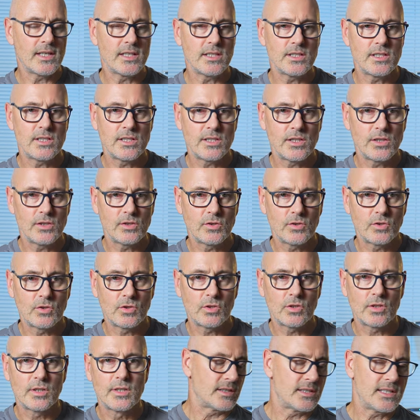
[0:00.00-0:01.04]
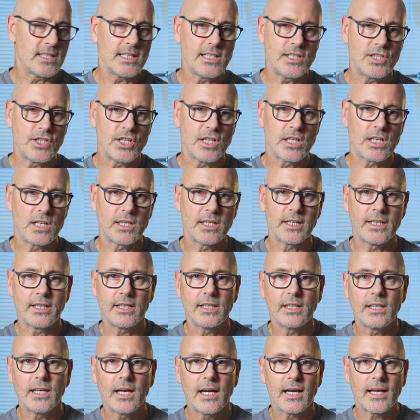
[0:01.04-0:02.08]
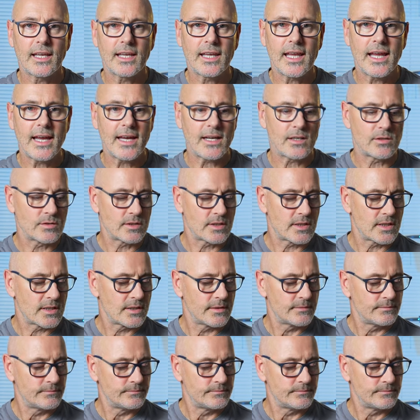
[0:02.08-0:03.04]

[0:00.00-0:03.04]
into your DJI account.